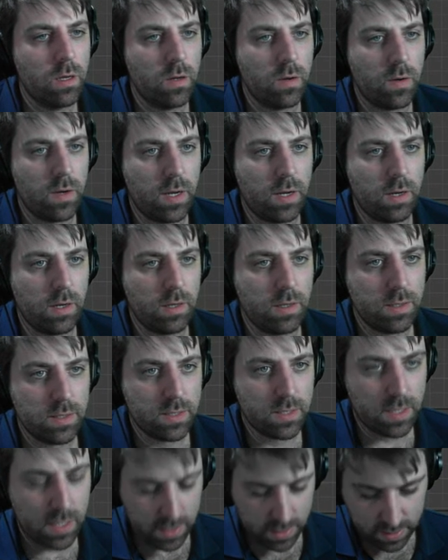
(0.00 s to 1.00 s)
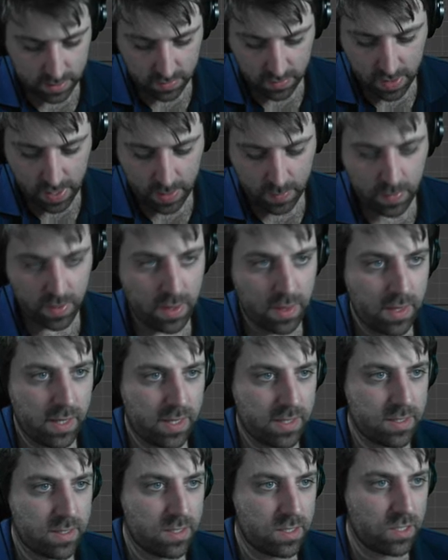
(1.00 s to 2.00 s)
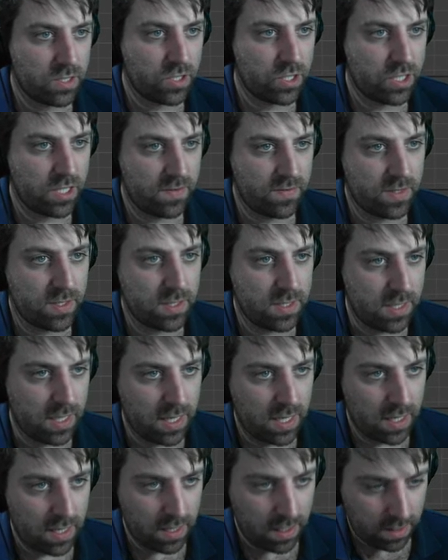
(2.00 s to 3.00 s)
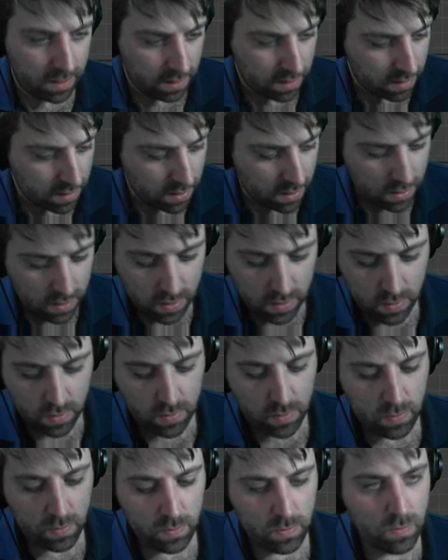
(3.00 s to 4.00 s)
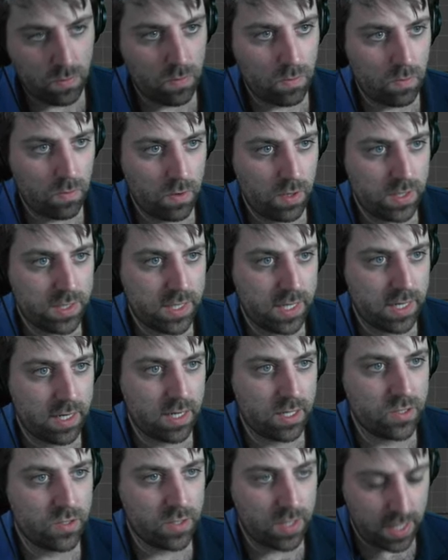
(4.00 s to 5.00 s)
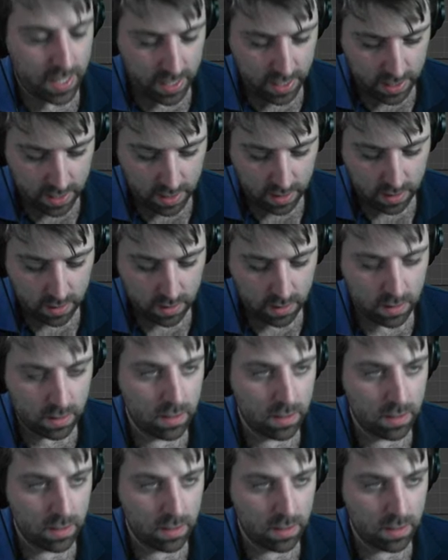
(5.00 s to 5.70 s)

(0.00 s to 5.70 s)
All right, so let's grab this, Shift D, rotate 180,